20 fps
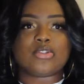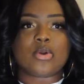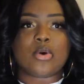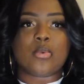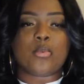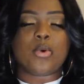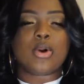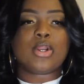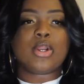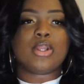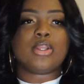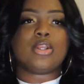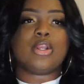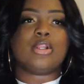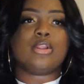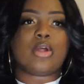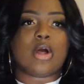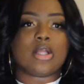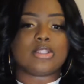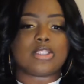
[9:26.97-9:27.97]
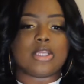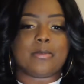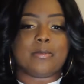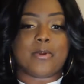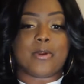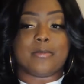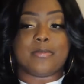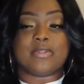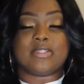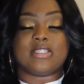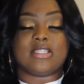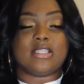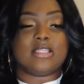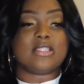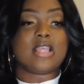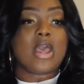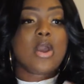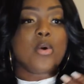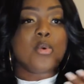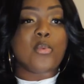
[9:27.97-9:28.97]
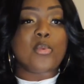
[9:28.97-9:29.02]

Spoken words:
So what are your long-term purposes?